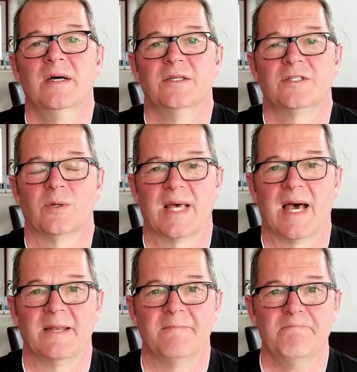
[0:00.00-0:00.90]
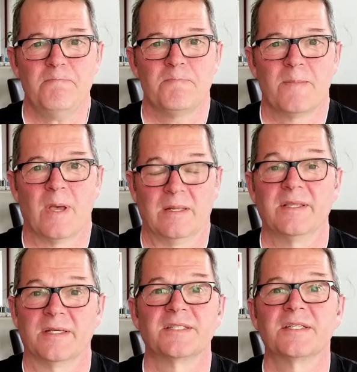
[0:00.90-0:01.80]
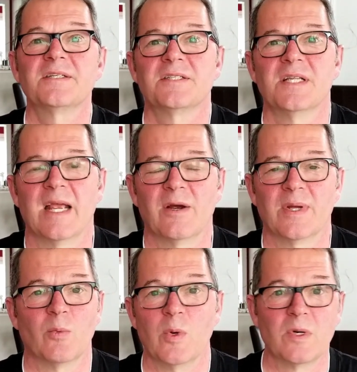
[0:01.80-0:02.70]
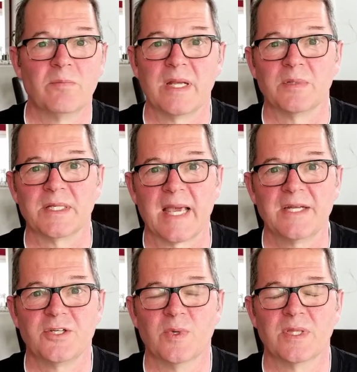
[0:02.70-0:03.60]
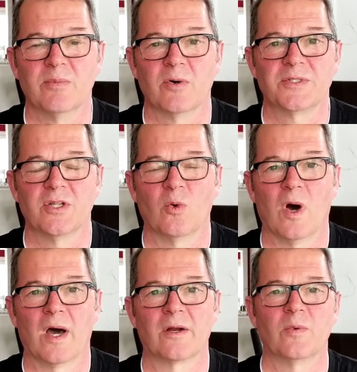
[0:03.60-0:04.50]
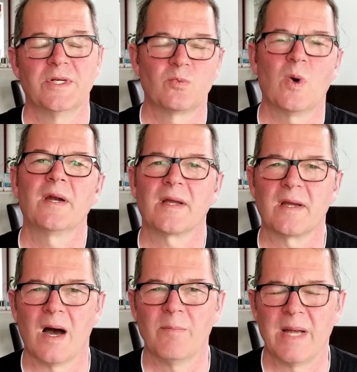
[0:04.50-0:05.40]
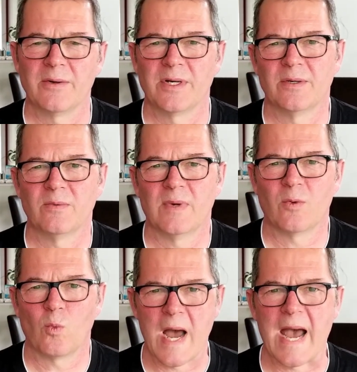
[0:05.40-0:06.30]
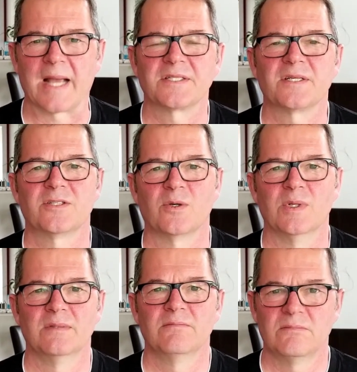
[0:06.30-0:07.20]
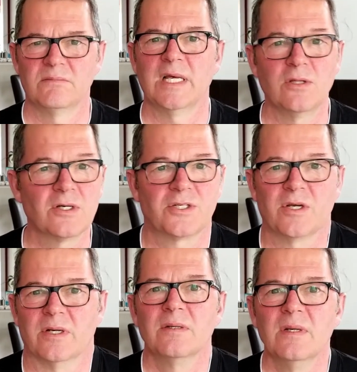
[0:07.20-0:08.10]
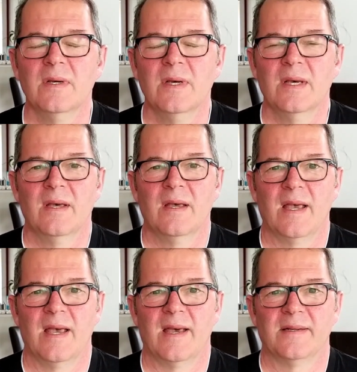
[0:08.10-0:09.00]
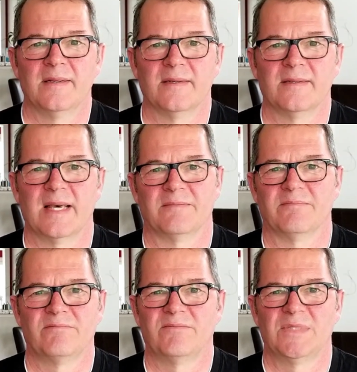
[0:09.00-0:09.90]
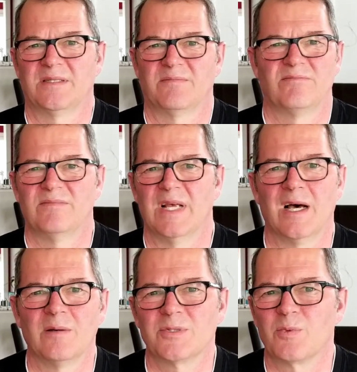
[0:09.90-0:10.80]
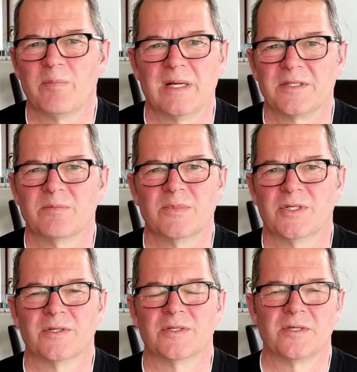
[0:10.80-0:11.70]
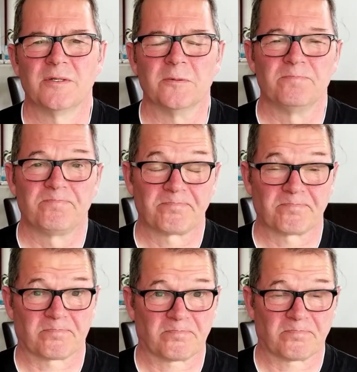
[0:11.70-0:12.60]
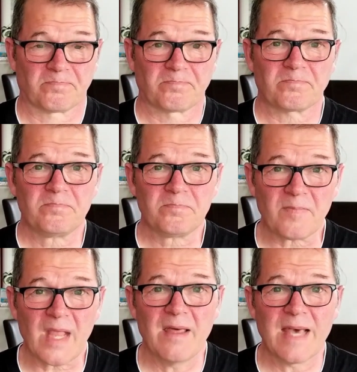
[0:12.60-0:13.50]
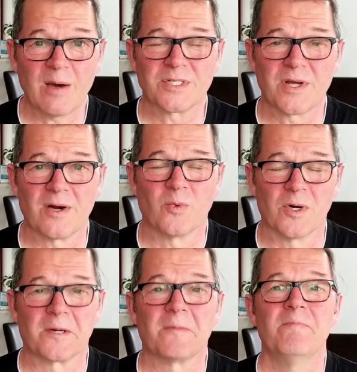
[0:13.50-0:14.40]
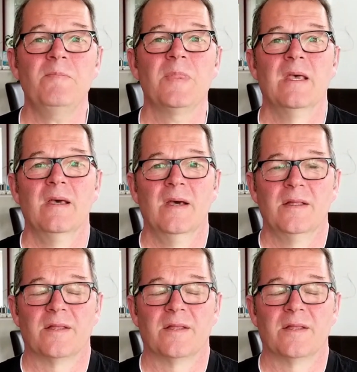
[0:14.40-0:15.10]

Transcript: so that because this is an area we wouldn't be able to get to when the boat's in the water. We just wanted it compounded and waxed so it looks good. And that just helps repel some dirt too. That was hard work. The